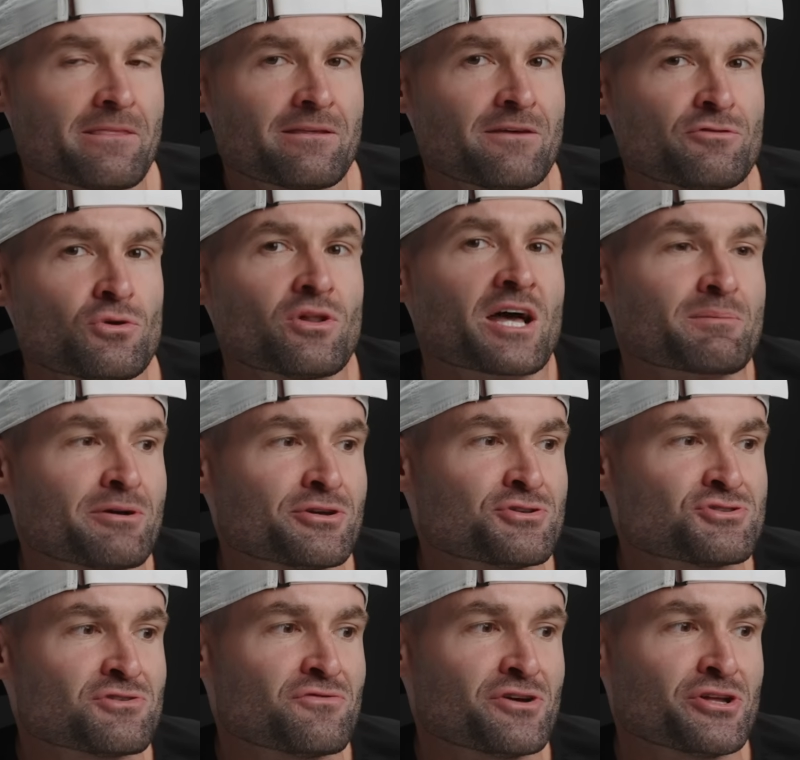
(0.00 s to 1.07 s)
If you like my
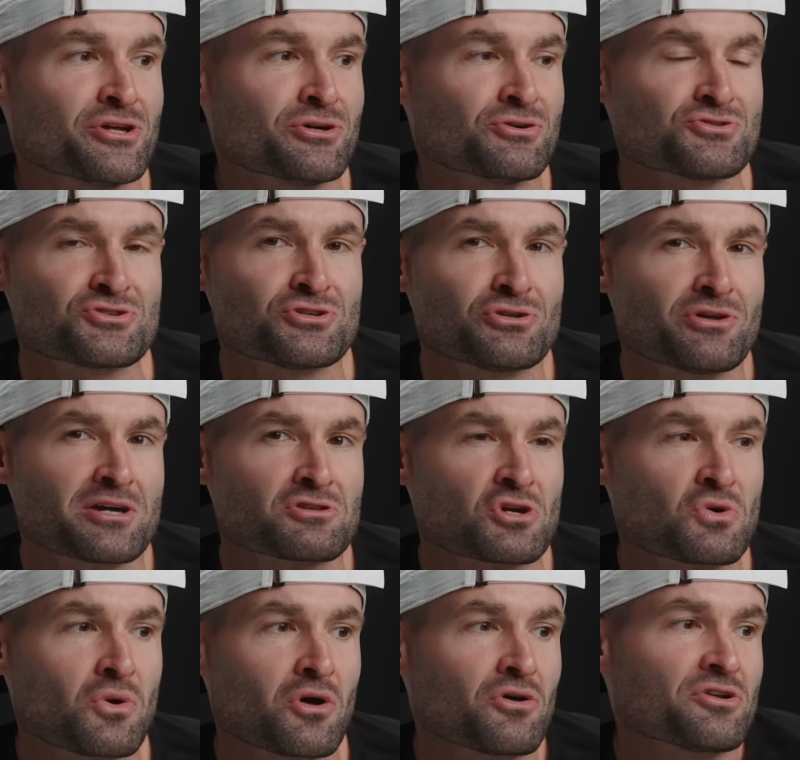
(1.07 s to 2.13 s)
YouTube videos and you like the
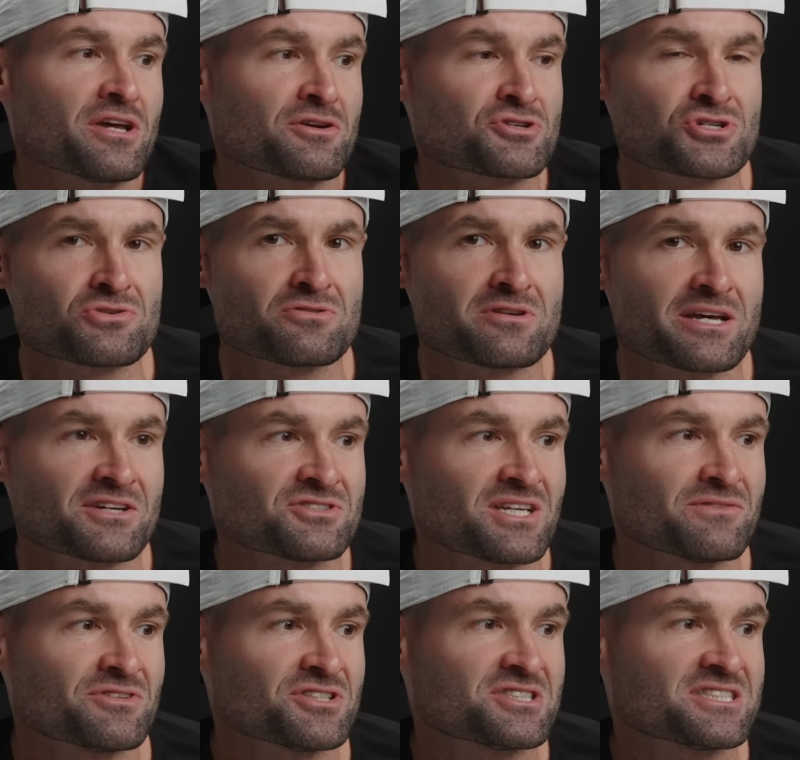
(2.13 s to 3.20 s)
quality, I shoot in
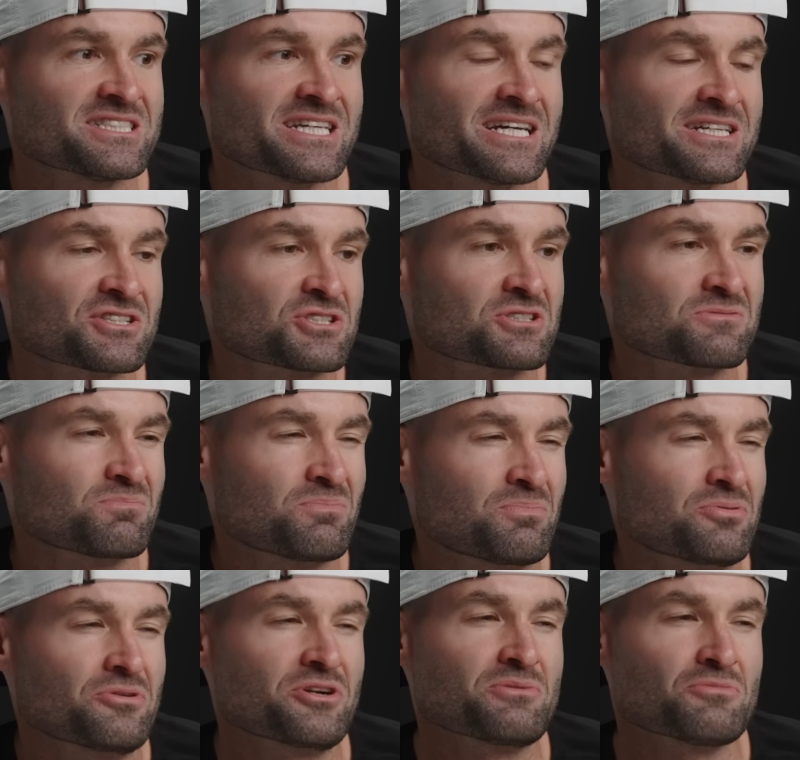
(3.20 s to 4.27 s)
XAVC S
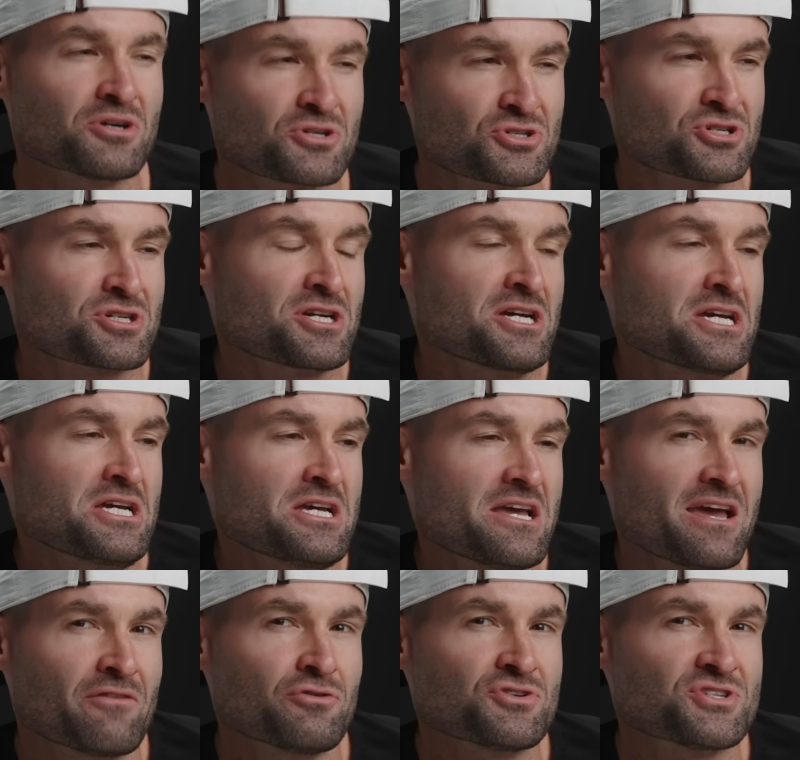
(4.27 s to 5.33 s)
pretty much
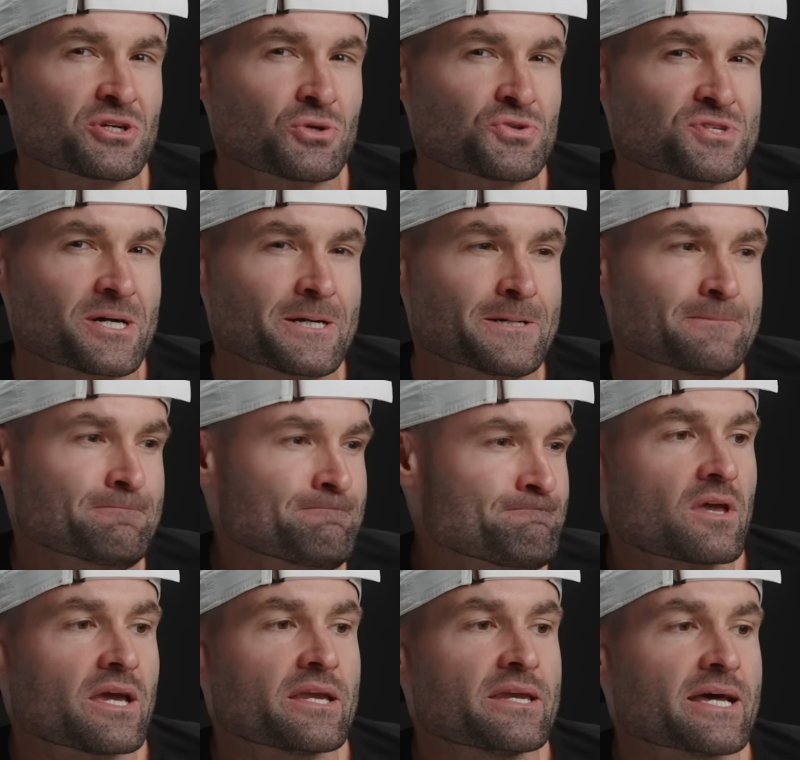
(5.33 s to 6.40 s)
every single time.
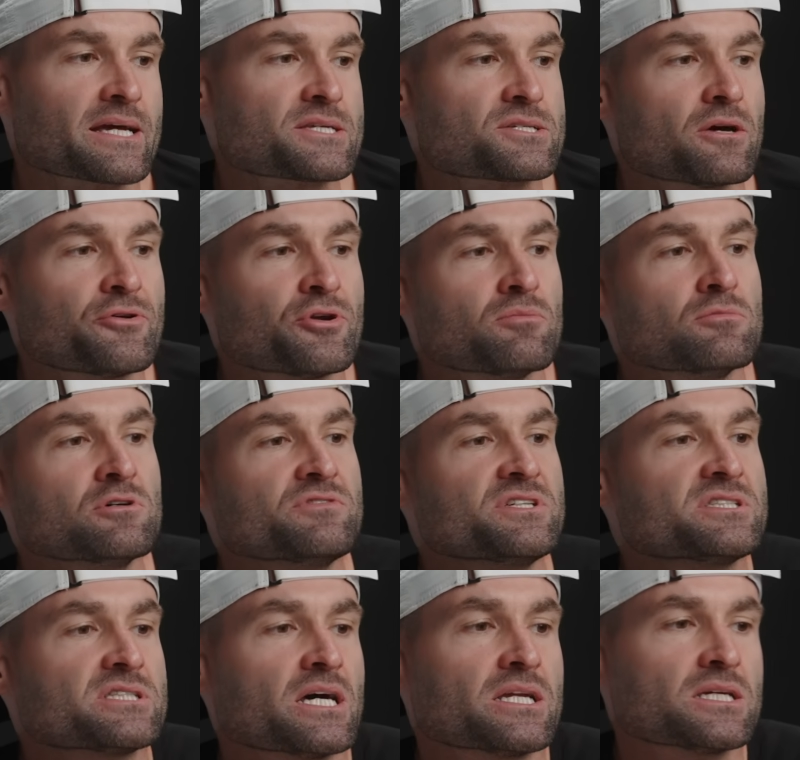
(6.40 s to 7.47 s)
Okay, next under movie
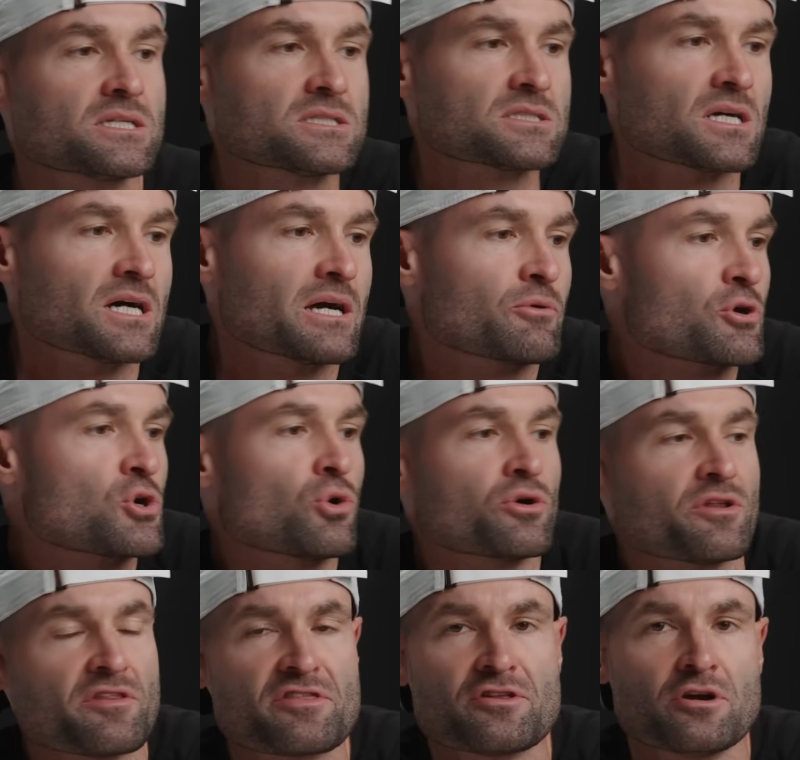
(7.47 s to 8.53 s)
settings, I record
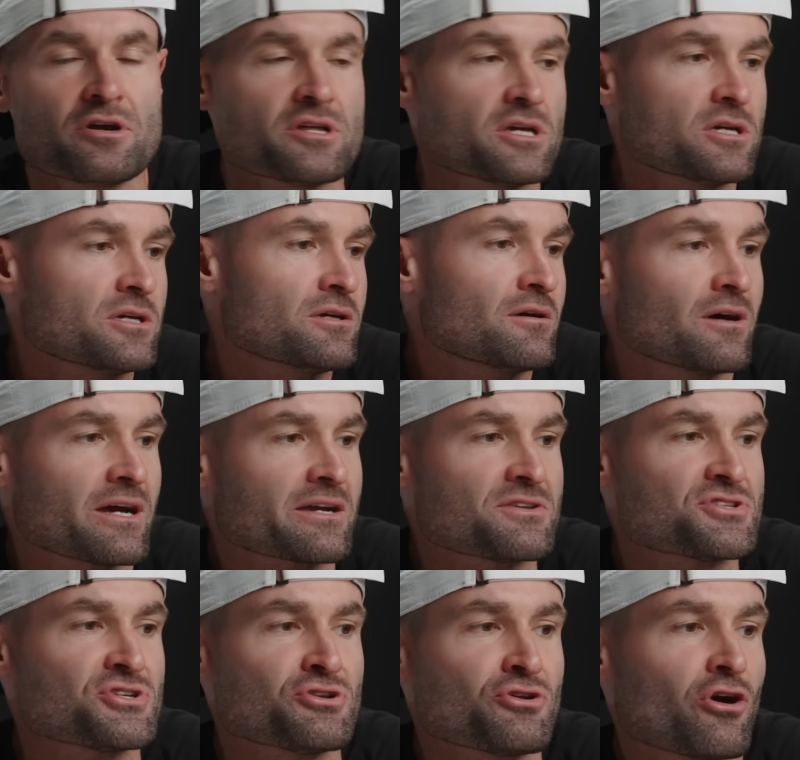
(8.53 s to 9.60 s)
in 30. I can
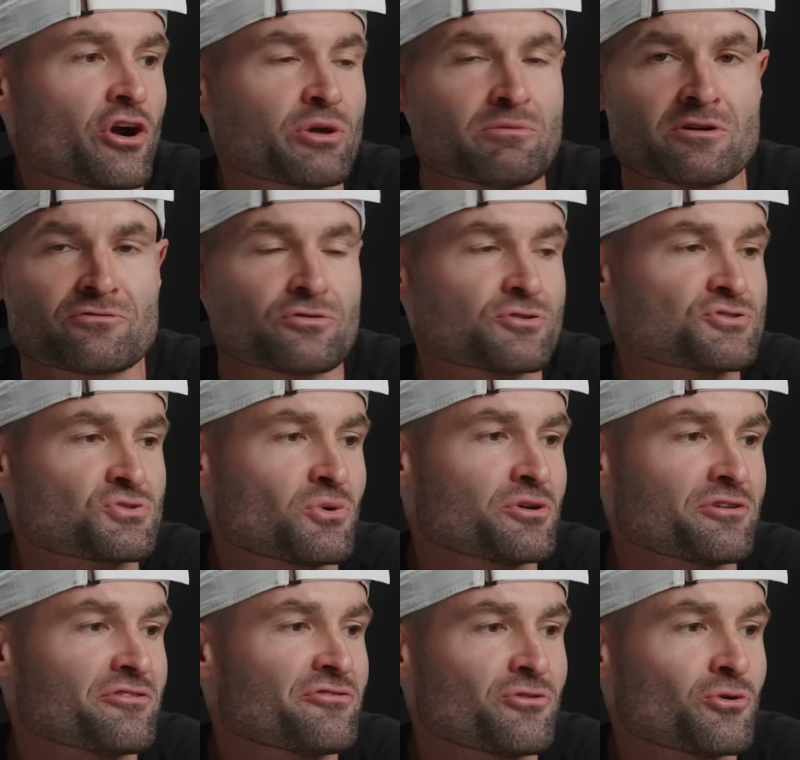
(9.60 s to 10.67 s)
see an argument for
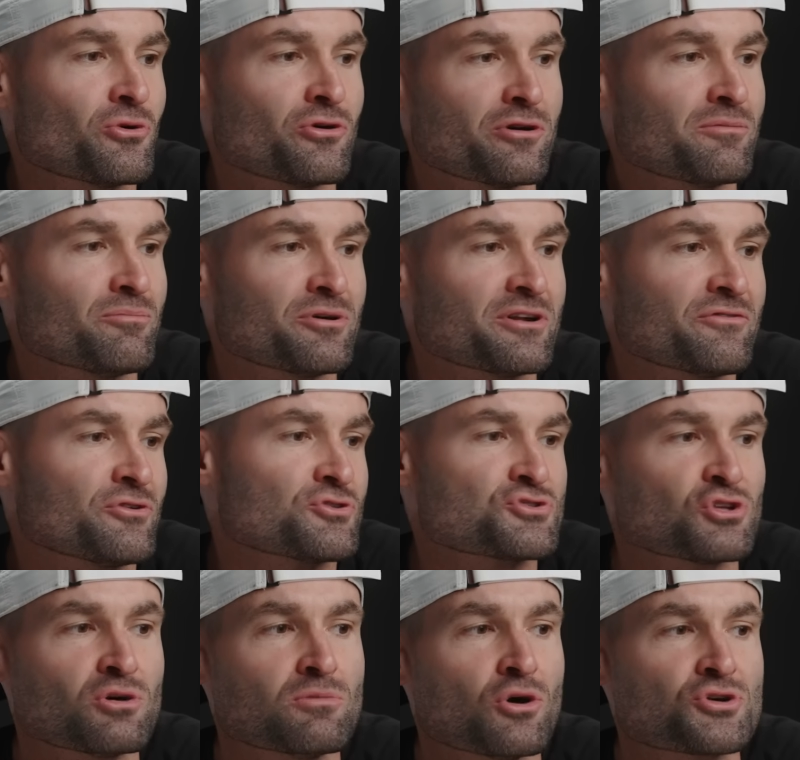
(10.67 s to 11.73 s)
24, but if you're
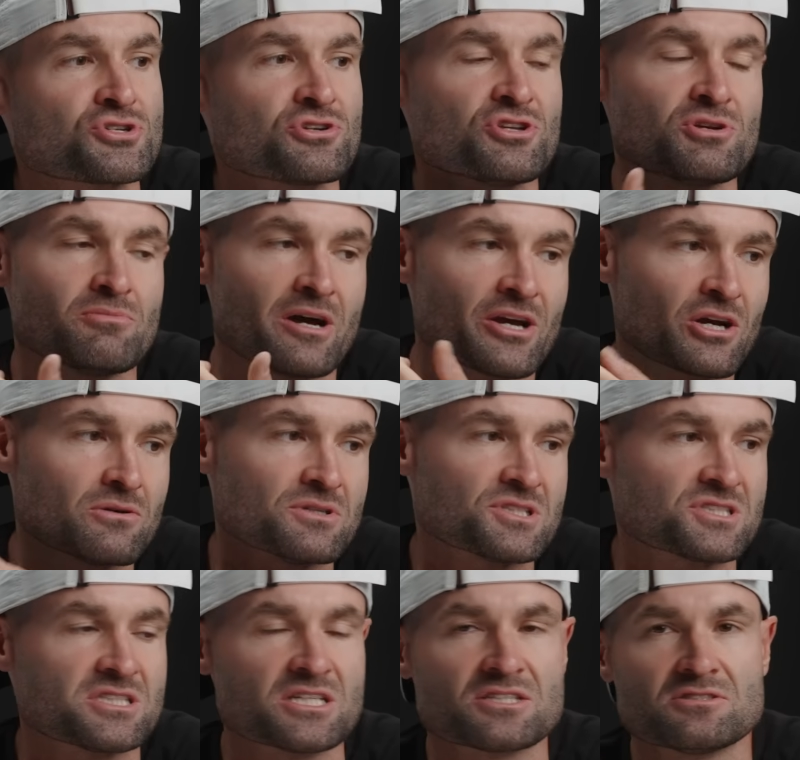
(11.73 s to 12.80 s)
slow motion, you might go in
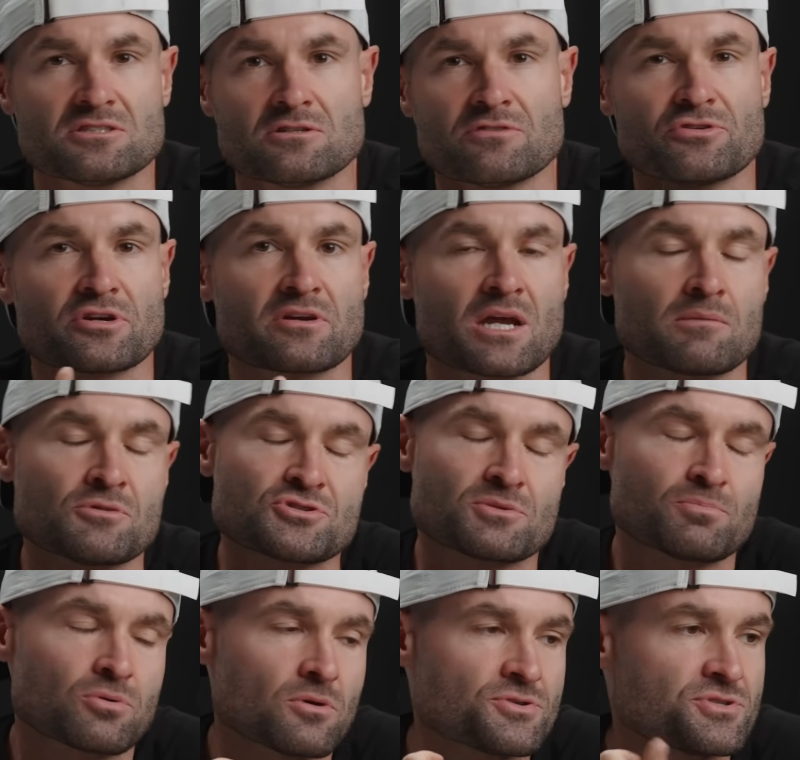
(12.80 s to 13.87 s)
60, or if your camera
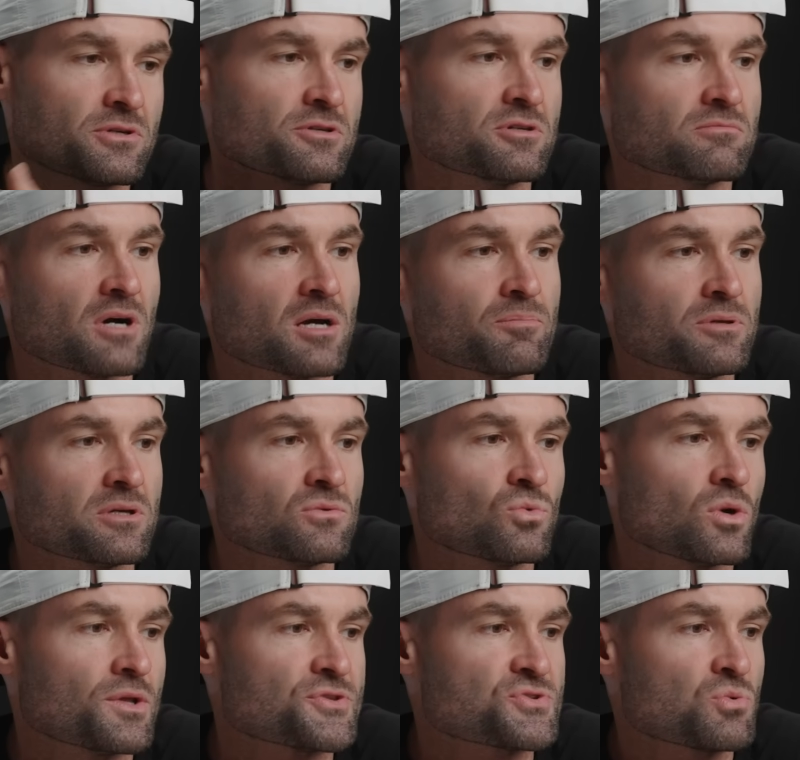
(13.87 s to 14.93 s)
supports it, you might be in
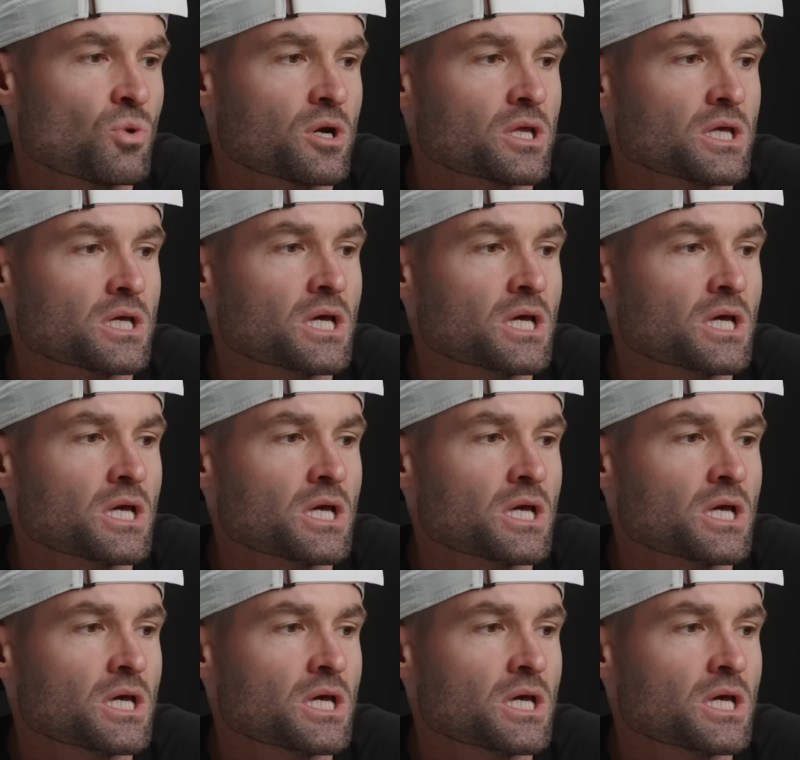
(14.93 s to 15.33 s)
120.